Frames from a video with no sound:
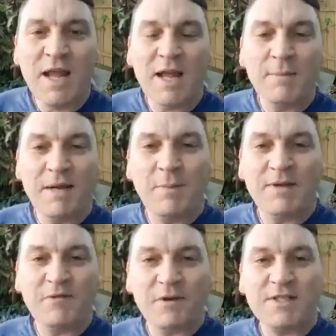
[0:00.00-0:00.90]
and been a
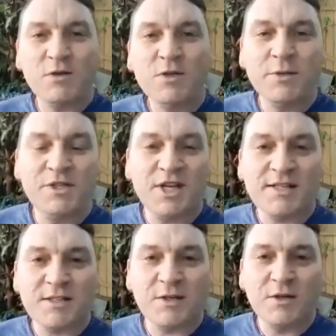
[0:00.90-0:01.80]
bit for us all to
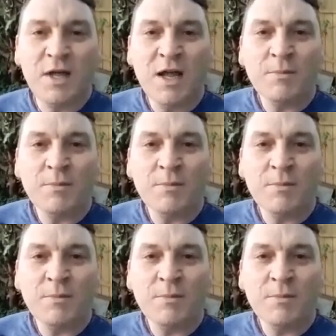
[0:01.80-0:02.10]
adjust to.